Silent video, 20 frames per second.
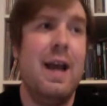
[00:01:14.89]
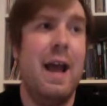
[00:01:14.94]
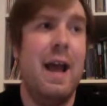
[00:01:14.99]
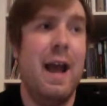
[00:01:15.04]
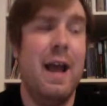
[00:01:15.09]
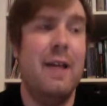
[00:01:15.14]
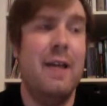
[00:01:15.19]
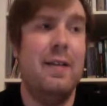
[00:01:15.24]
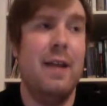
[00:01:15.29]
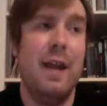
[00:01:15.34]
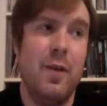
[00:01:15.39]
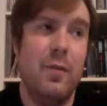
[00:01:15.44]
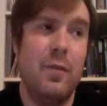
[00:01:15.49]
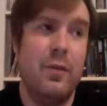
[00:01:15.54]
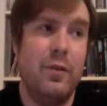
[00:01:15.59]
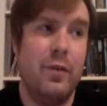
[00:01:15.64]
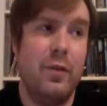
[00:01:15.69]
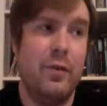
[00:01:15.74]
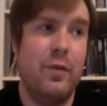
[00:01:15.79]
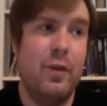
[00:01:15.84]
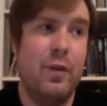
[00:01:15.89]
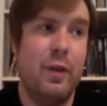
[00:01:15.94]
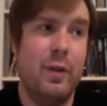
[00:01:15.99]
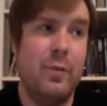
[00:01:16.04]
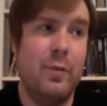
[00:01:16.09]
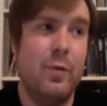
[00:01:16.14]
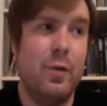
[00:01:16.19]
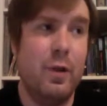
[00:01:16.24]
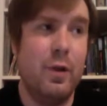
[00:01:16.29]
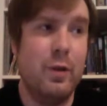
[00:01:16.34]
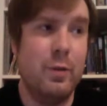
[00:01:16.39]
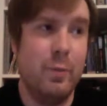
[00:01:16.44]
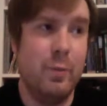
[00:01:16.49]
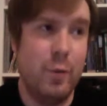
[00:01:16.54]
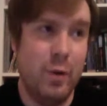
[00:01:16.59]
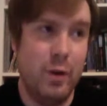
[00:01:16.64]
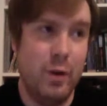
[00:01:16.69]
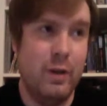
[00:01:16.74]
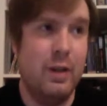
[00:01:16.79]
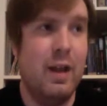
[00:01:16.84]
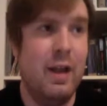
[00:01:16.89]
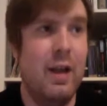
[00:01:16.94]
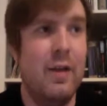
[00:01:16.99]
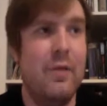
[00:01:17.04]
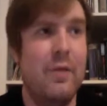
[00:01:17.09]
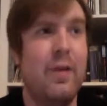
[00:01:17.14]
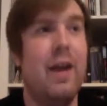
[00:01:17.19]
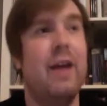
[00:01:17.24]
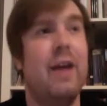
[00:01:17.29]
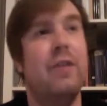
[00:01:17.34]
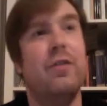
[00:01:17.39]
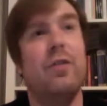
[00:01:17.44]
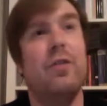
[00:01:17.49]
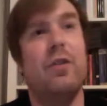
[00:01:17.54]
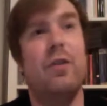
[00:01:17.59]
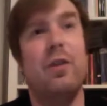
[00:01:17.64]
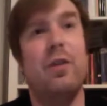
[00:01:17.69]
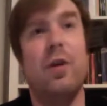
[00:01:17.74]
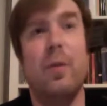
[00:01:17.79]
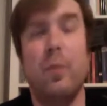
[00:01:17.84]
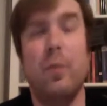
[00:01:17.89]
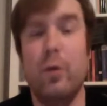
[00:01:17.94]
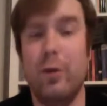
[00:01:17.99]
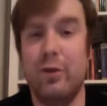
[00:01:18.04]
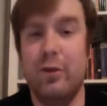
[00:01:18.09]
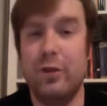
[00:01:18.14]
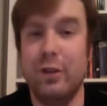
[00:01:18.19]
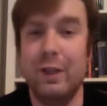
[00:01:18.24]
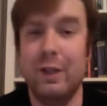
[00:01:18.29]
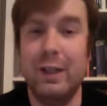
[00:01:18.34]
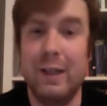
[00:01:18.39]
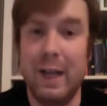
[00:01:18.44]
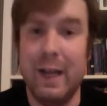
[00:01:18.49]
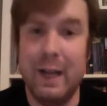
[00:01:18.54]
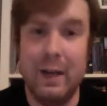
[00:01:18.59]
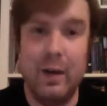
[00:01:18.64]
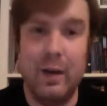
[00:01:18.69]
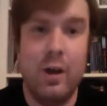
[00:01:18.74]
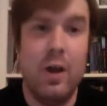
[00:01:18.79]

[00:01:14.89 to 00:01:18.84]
and they start falling more and more in love as her abortion date